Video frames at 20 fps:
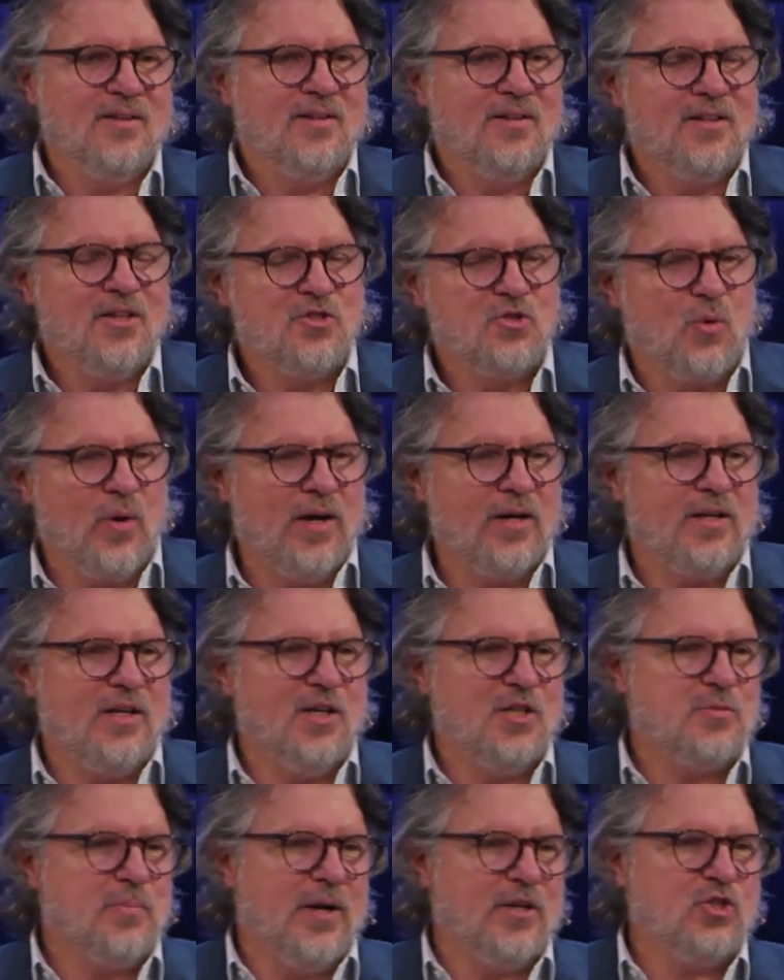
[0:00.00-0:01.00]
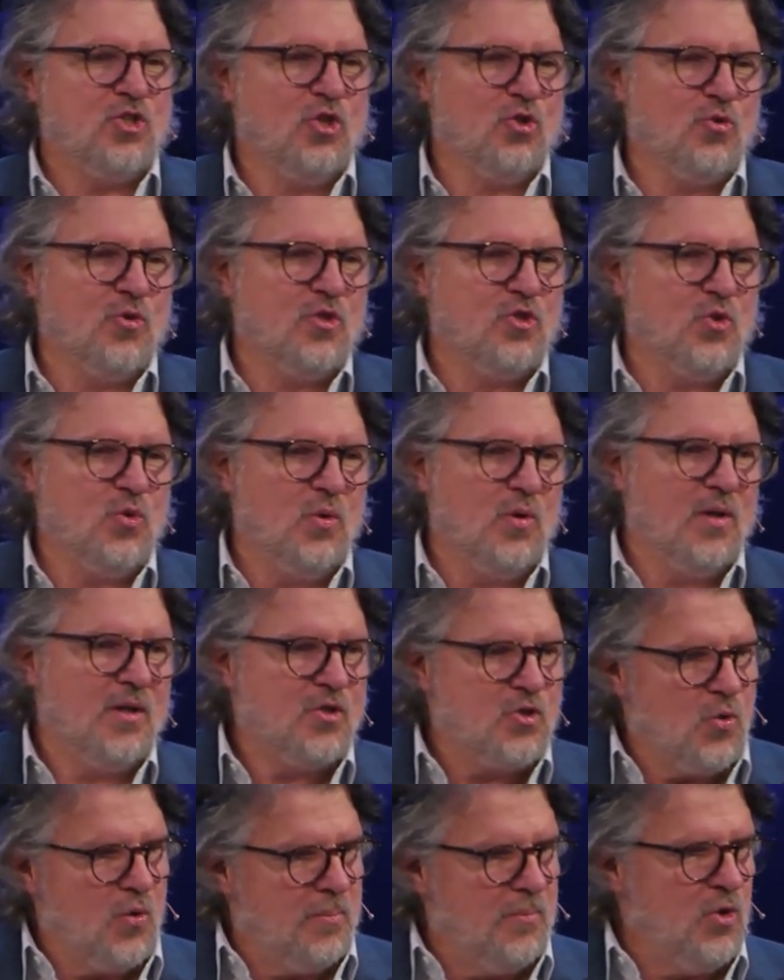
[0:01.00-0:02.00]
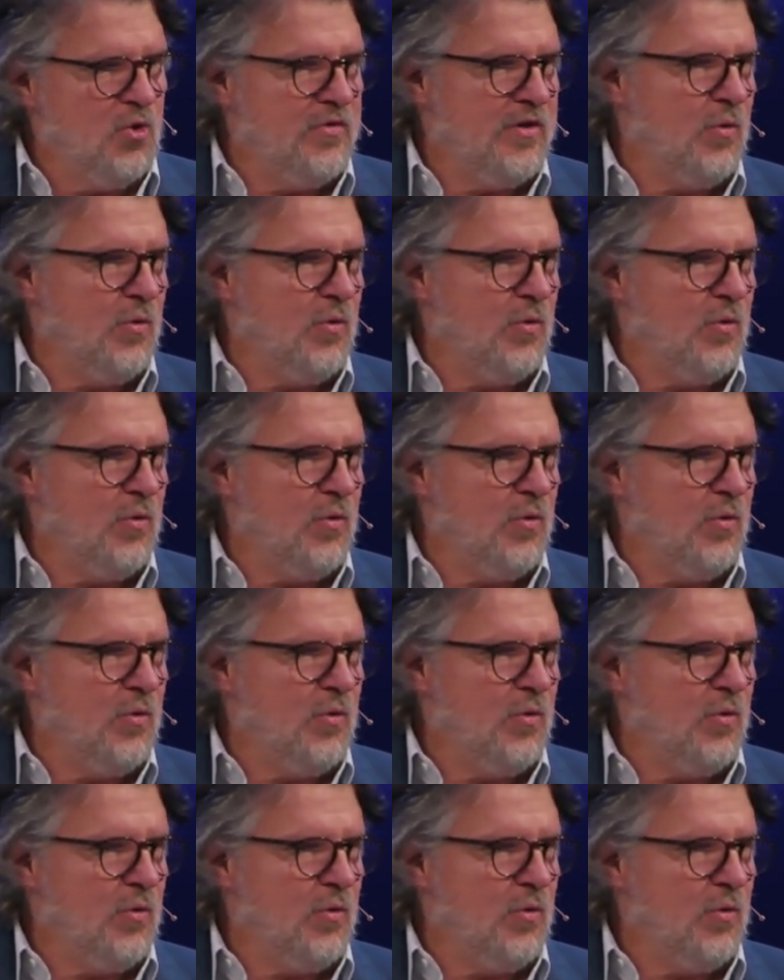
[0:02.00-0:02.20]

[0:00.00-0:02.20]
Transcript: his grandkids, my children, to a, to a movie.